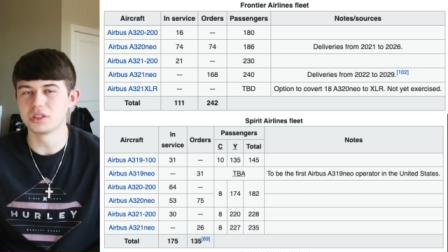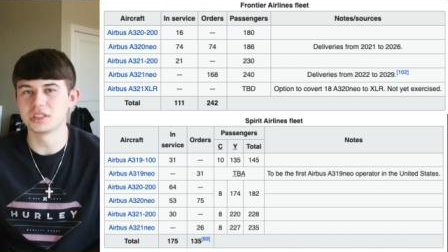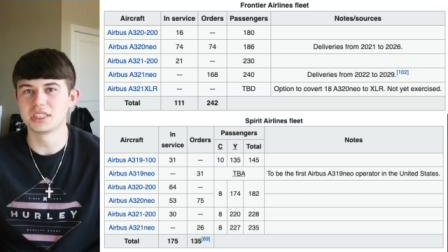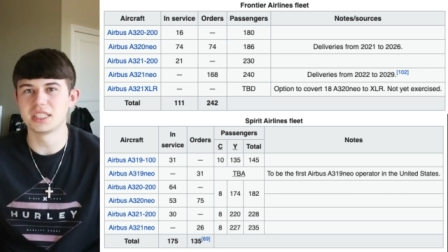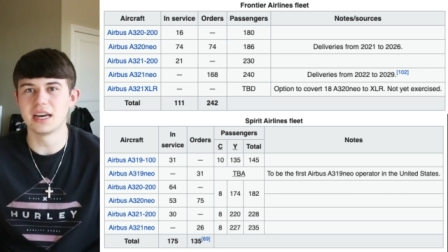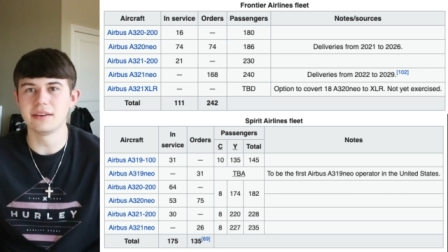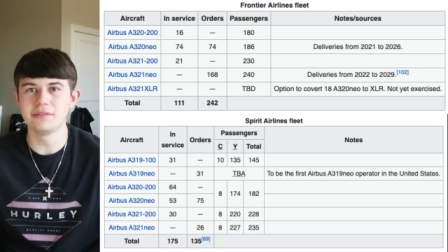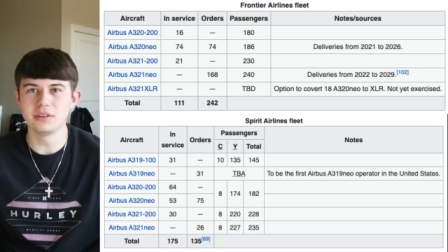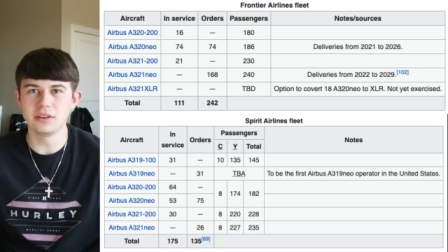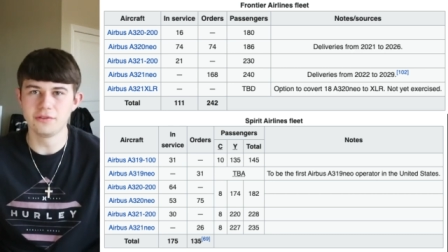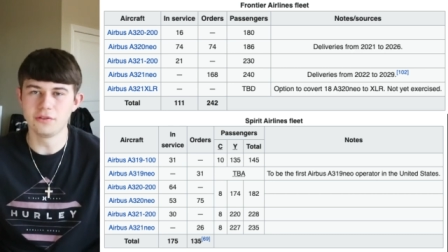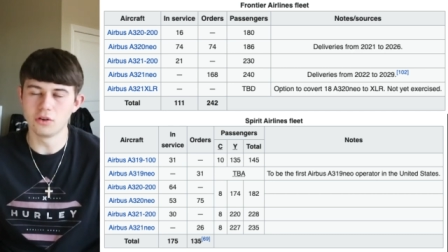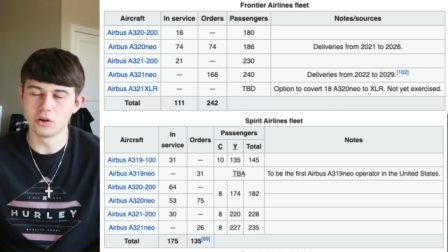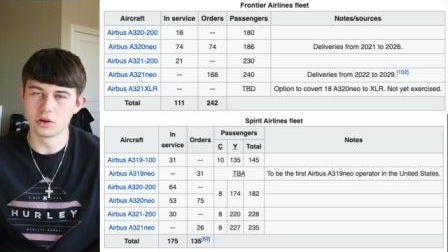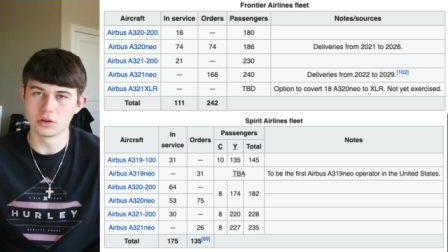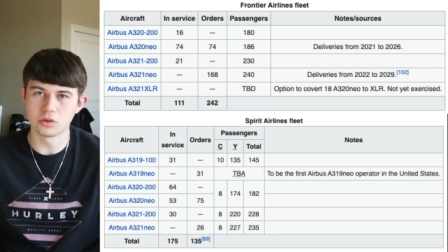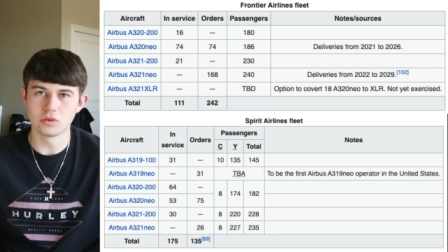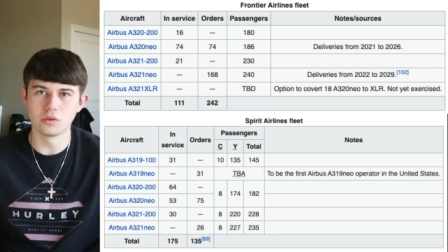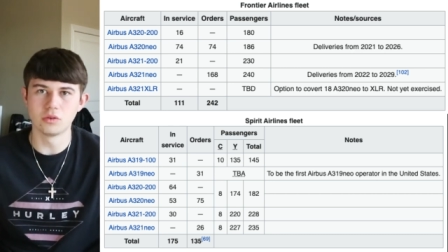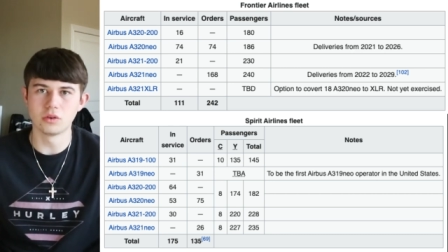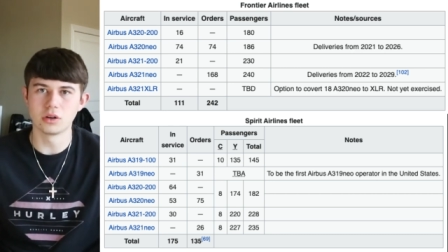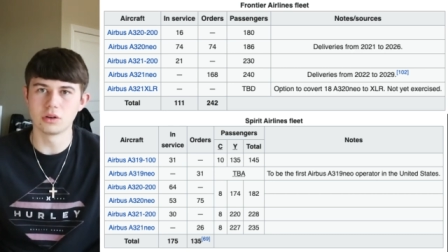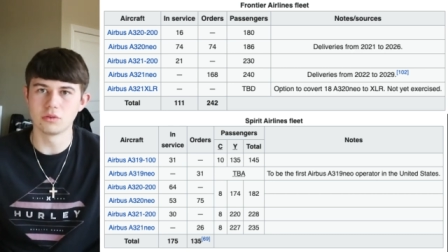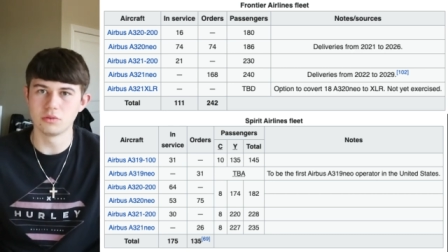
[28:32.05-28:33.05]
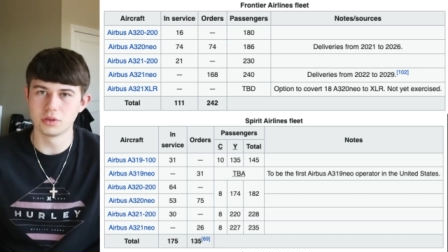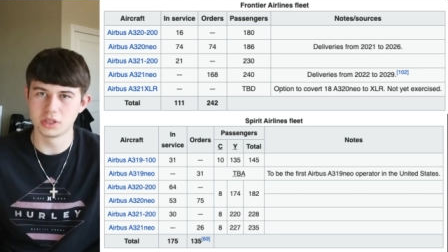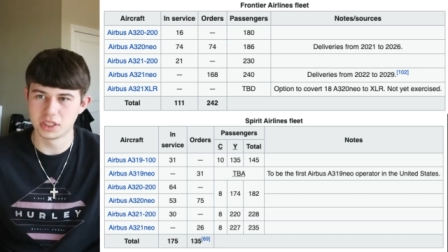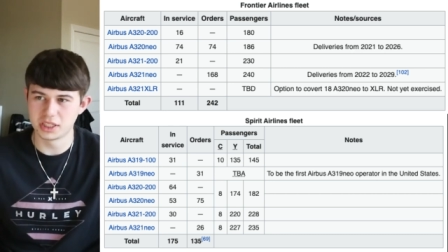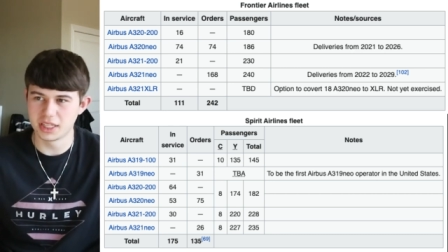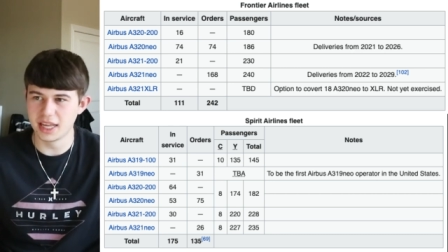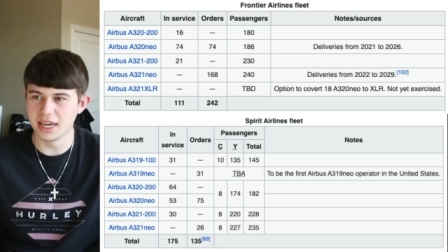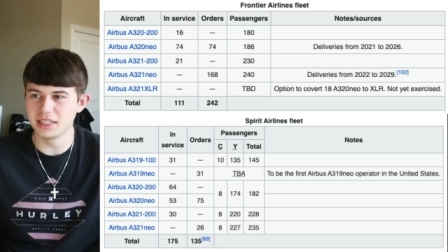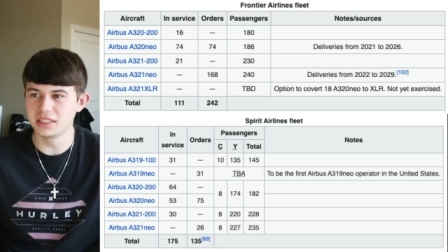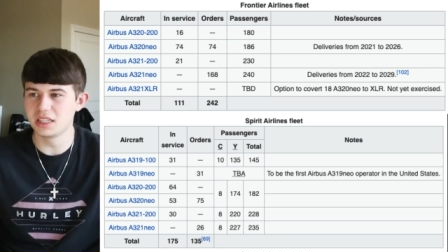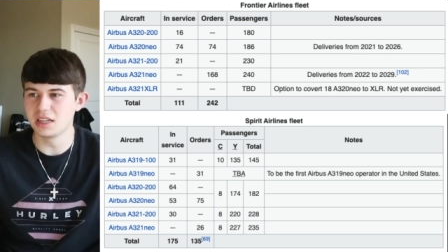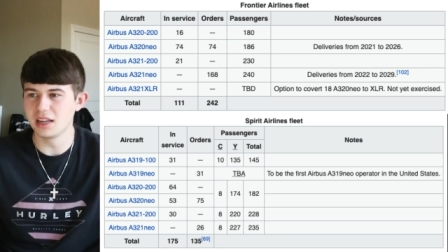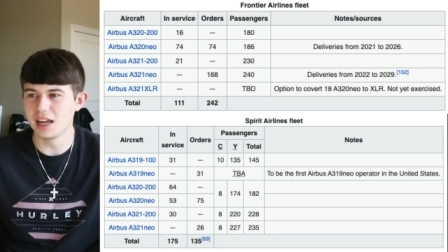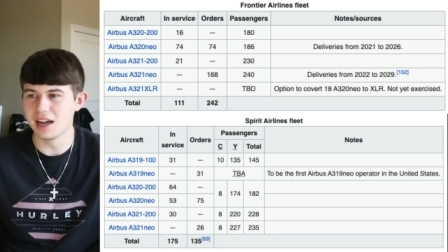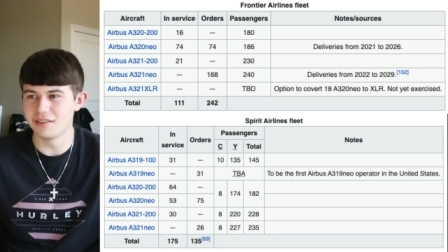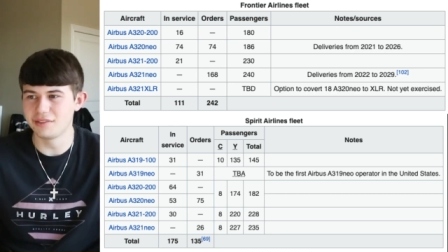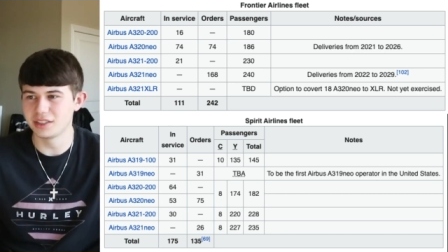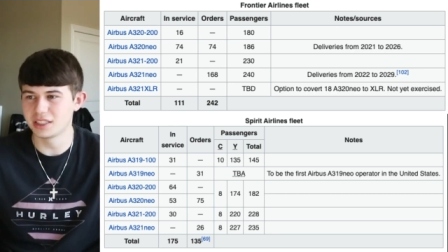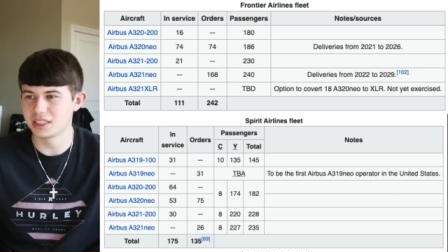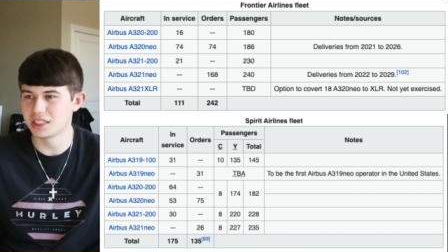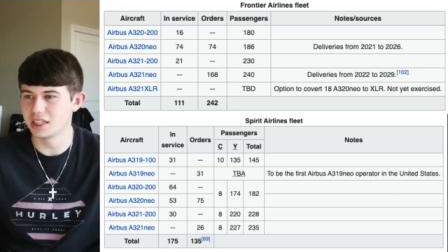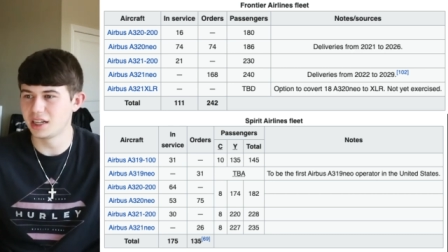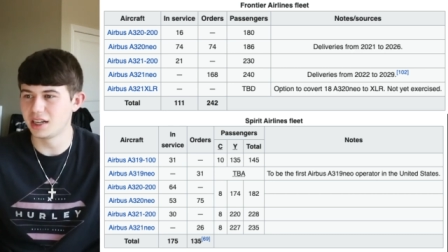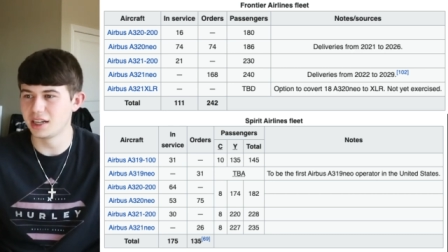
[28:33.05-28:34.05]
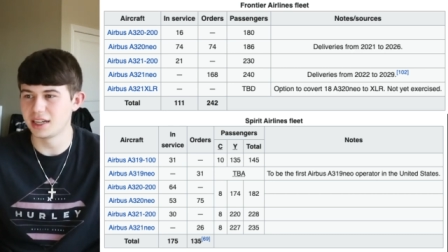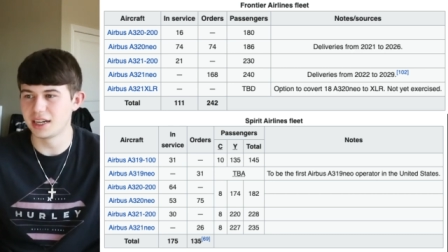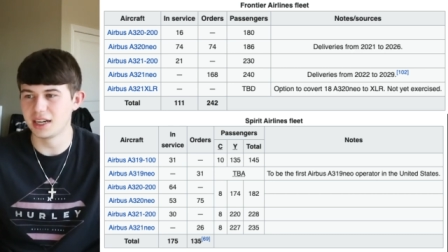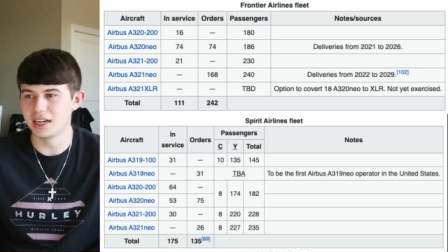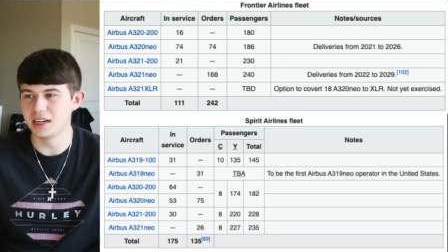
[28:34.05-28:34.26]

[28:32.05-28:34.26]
74 on order, which they still have a ton.